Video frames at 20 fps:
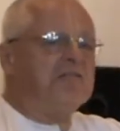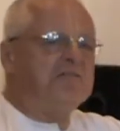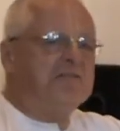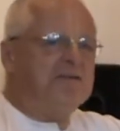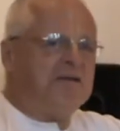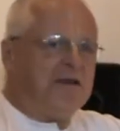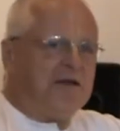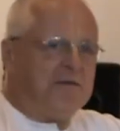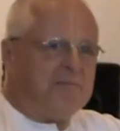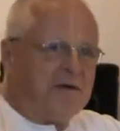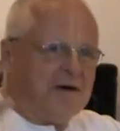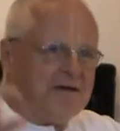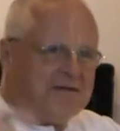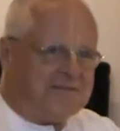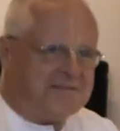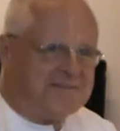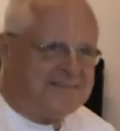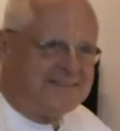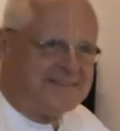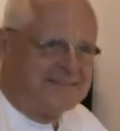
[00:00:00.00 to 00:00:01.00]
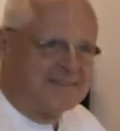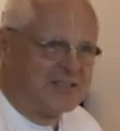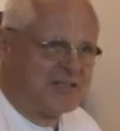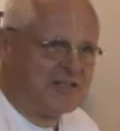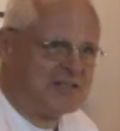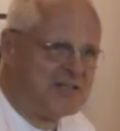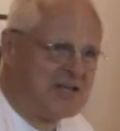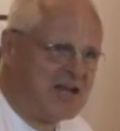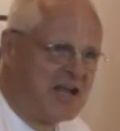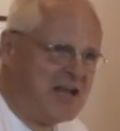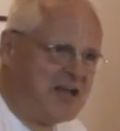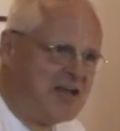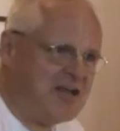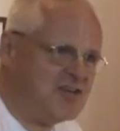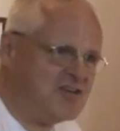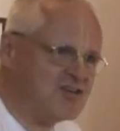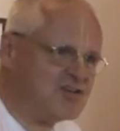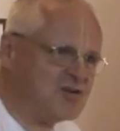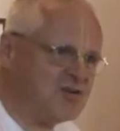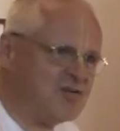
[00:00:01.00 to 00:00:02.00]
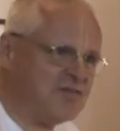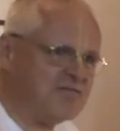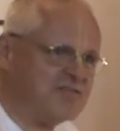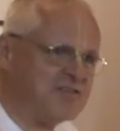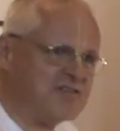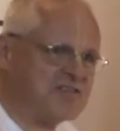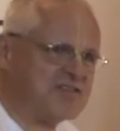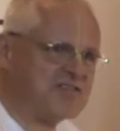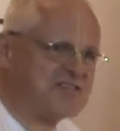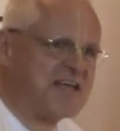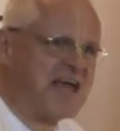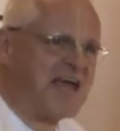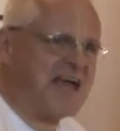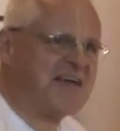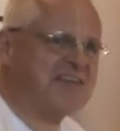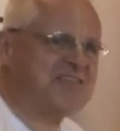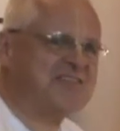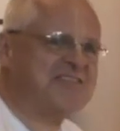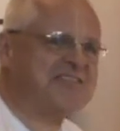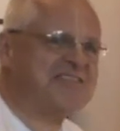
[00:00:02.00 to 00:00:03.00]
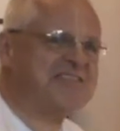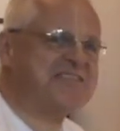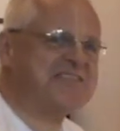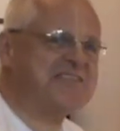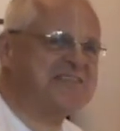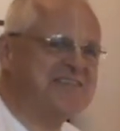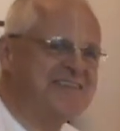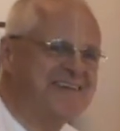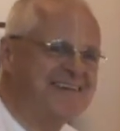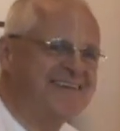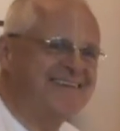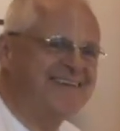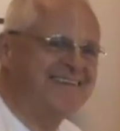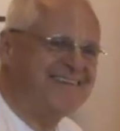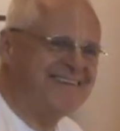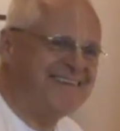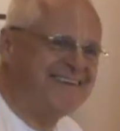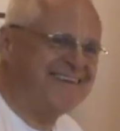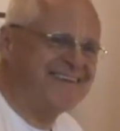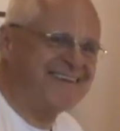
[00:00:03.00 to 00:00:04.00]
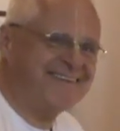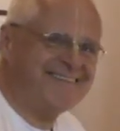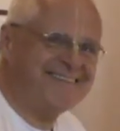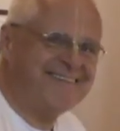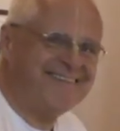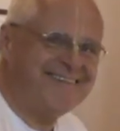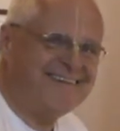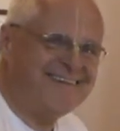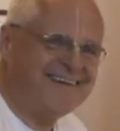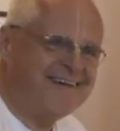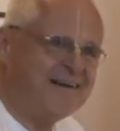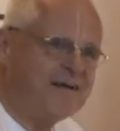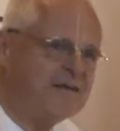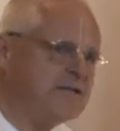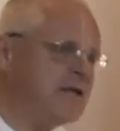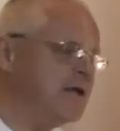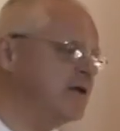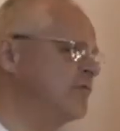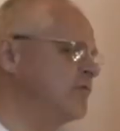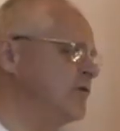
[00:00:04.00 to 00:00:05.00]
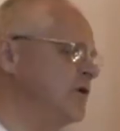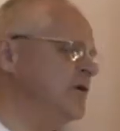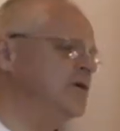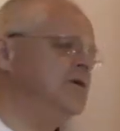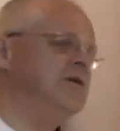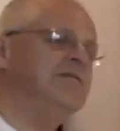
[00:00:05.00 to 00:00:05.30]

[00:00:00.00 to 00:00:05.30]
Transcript: came out. It's the danger of the sects. They created